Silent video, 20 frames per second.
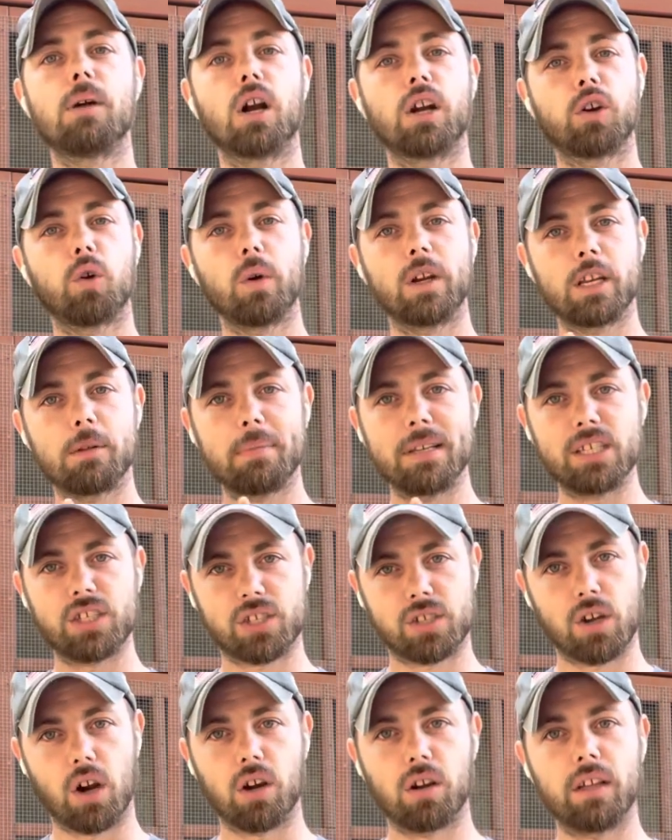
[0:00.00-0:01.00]
are going to be
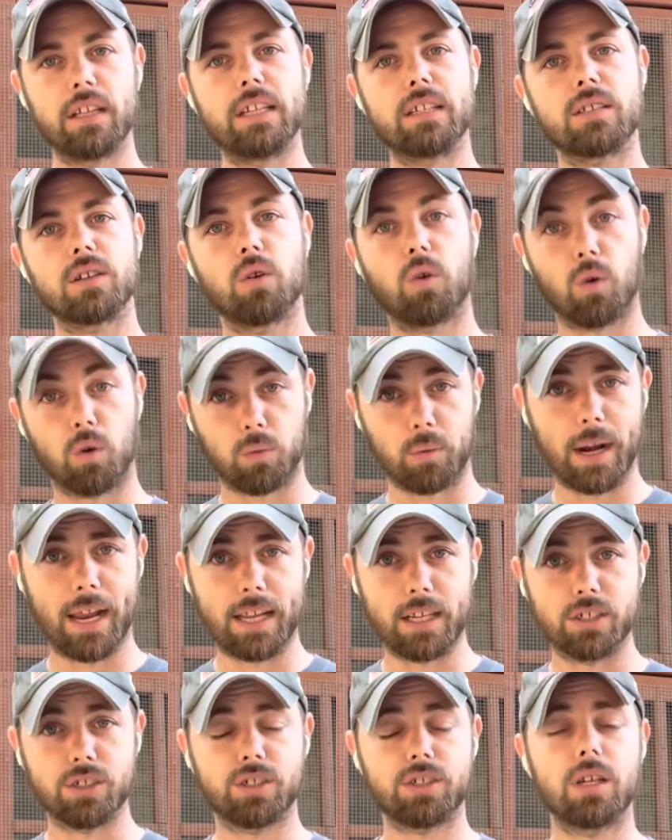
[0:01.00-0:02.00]
scarlet or
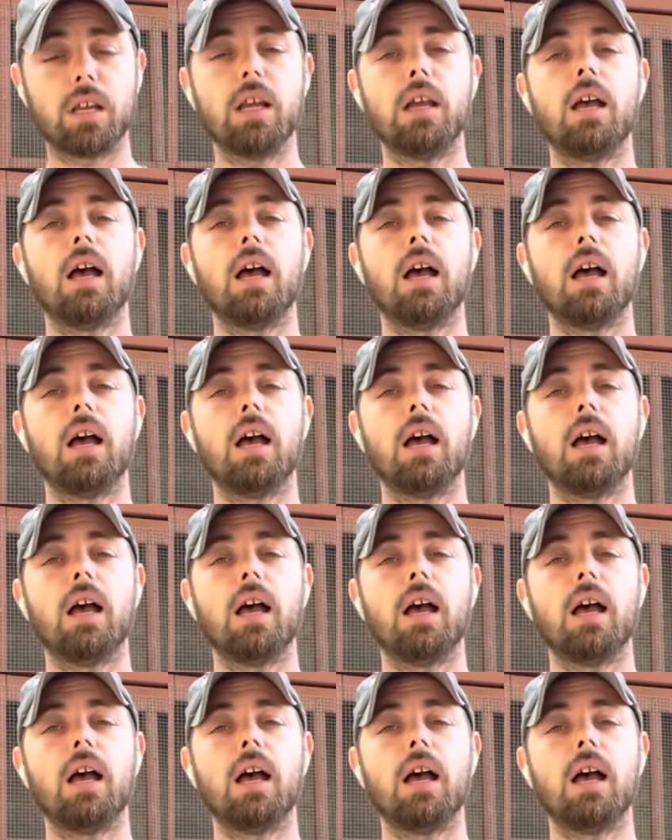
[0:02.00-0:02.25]
range.